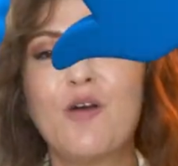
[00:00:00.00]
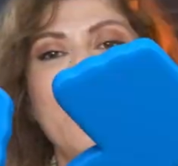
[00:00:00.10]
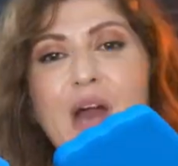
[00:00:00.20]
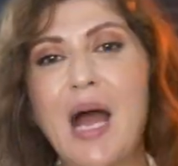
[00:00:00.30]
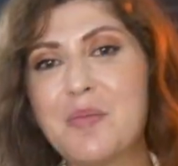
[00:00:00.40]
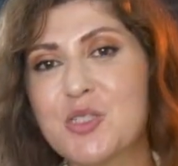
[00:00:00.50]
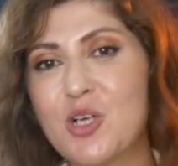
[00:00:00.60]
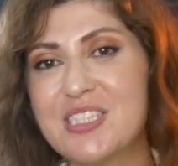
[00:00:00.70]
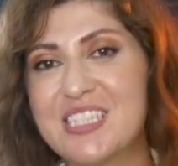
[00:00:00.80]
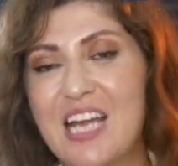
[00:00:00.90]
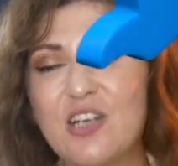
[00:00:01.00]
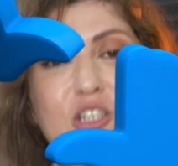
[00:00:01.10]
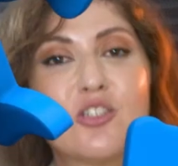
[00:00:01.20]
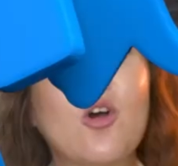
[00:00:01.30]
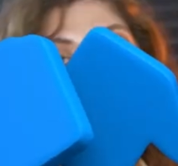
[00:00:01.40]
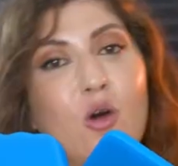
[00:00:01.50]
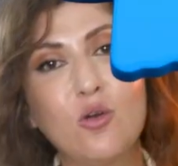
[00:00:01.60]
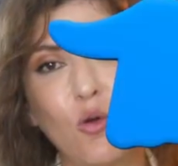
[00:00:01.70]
for Amazon sellers all